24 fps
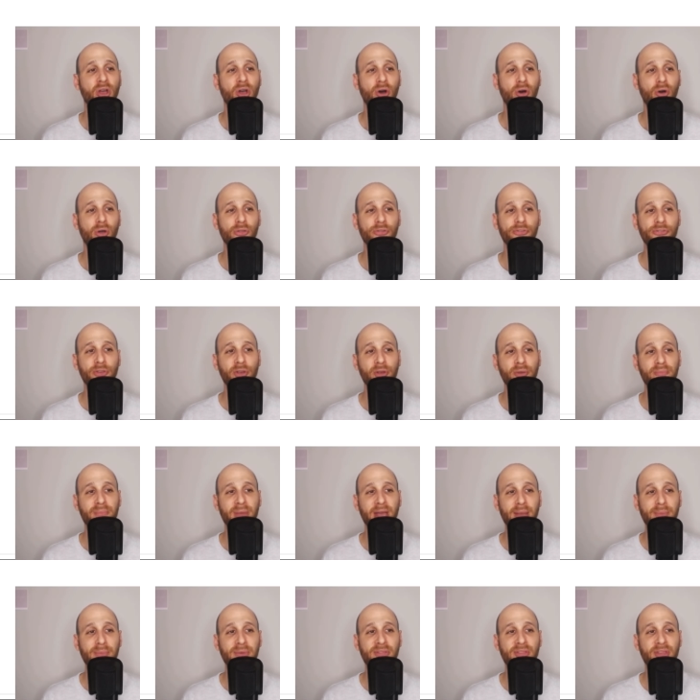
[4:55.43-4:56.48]
Also,
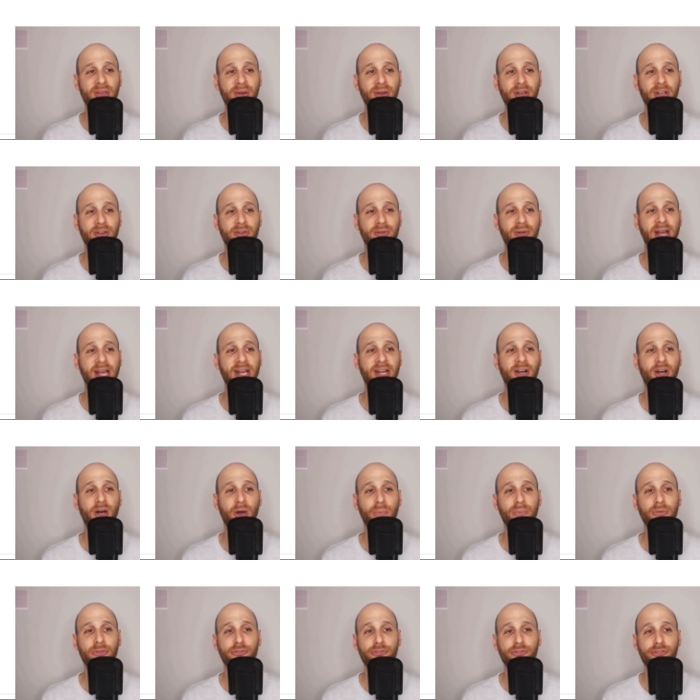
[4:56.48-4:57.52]
maybe there are greater
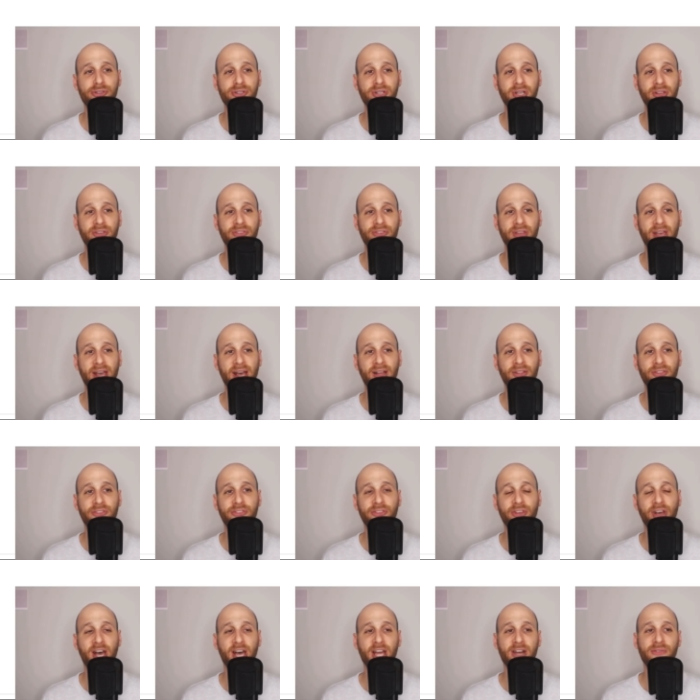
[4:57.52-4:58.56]
opportunities
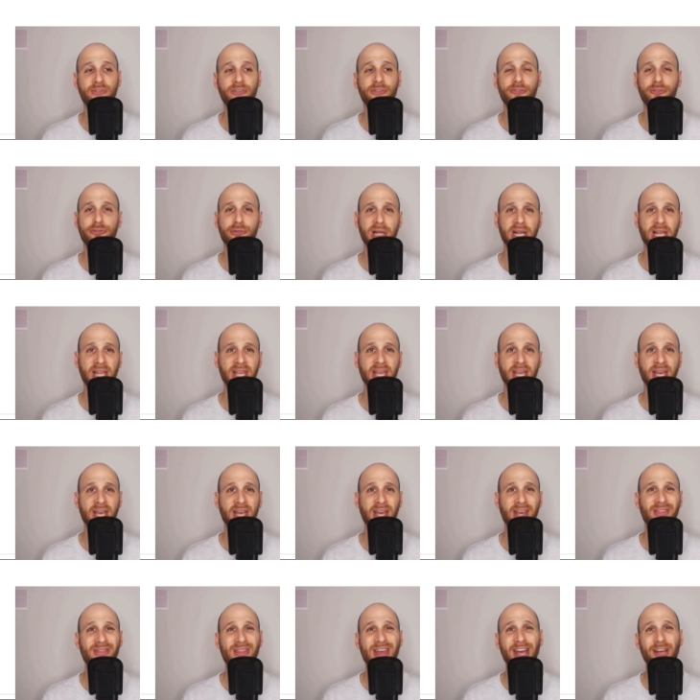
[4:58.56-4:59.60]
outside of Australia,
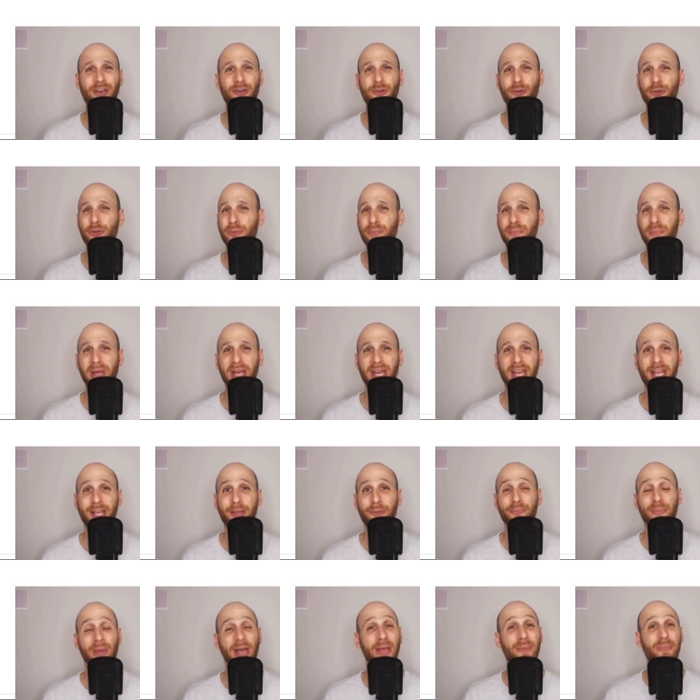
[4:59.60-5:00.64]
and that could be
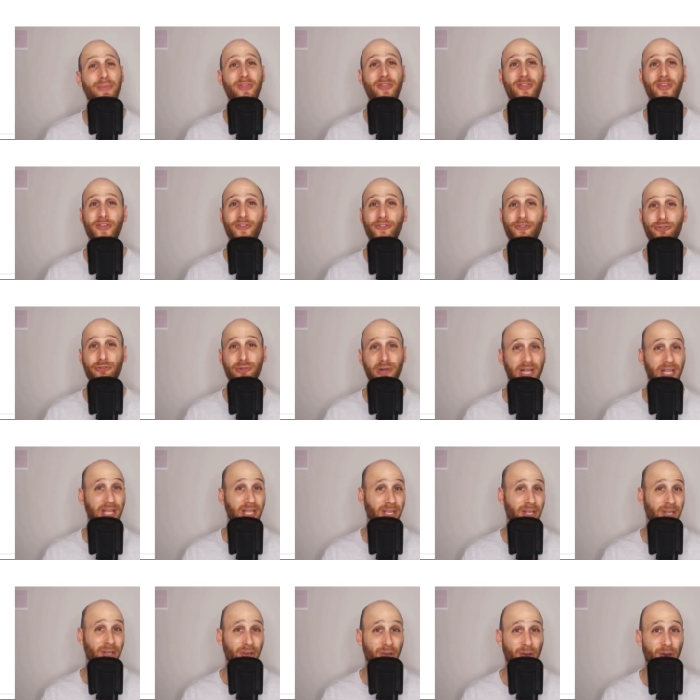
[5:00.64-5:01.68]
maybe the
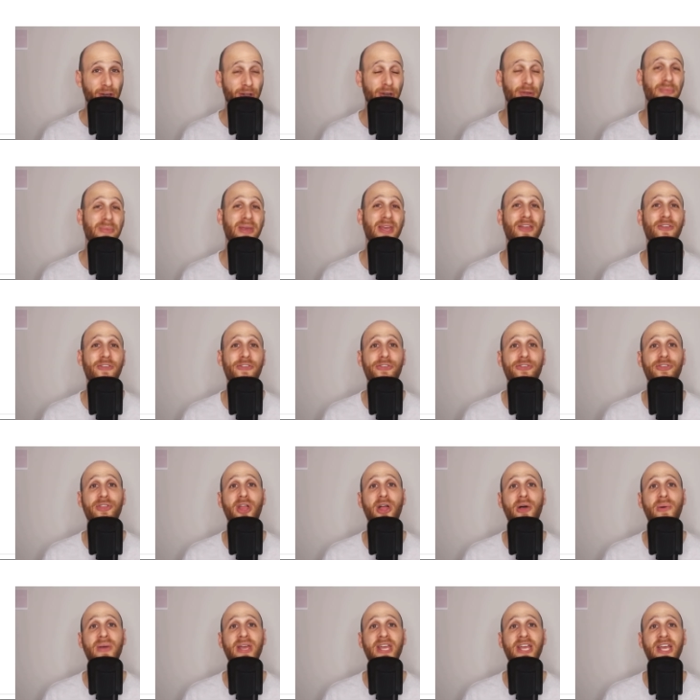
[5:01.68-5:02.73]
Australian economy is
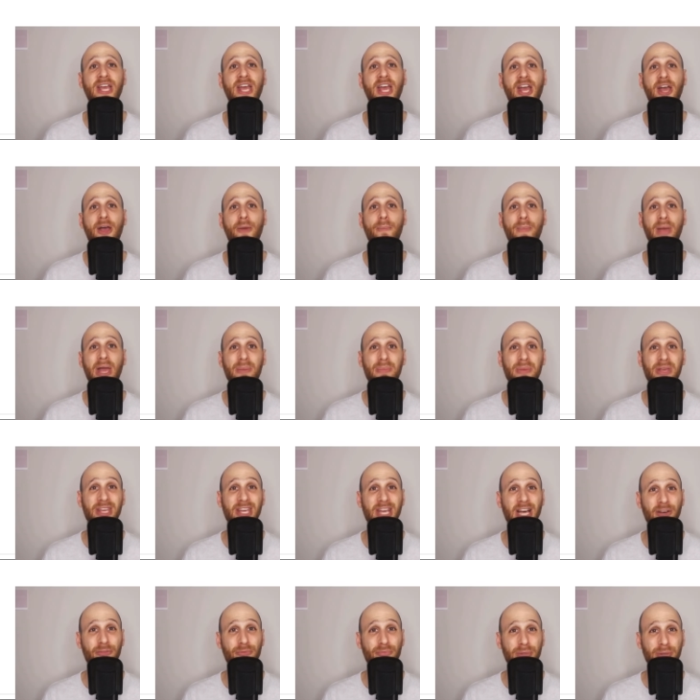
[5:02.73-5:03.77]
slowing, maybe
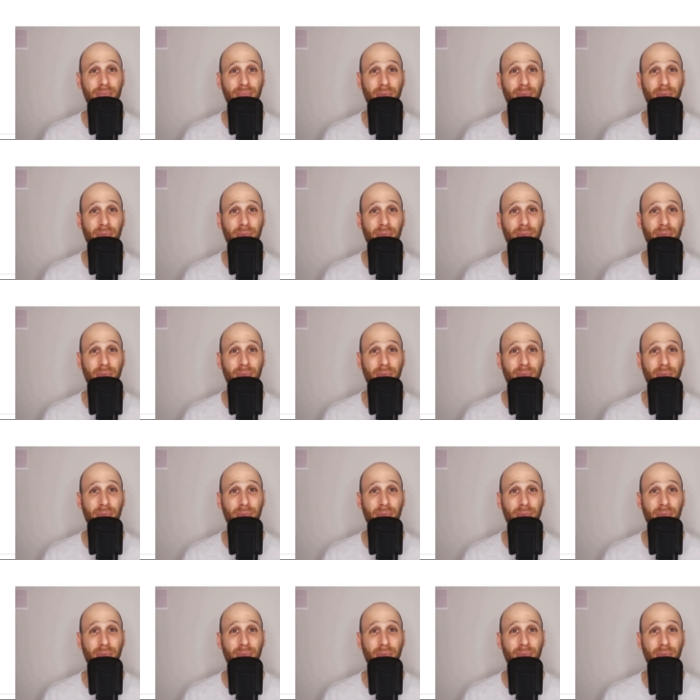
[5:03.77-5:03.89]
government